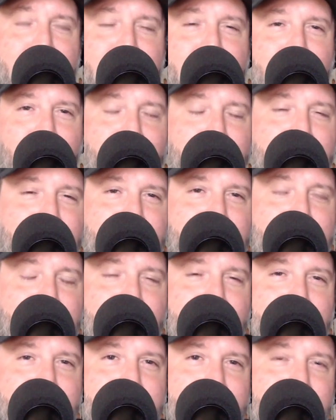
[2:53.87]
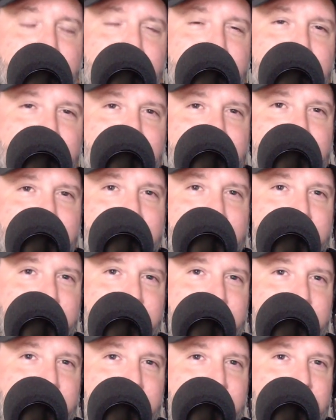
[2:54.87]

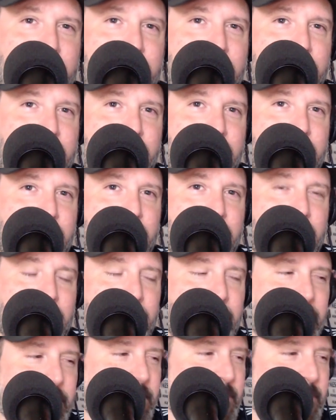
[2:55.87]
[no speech]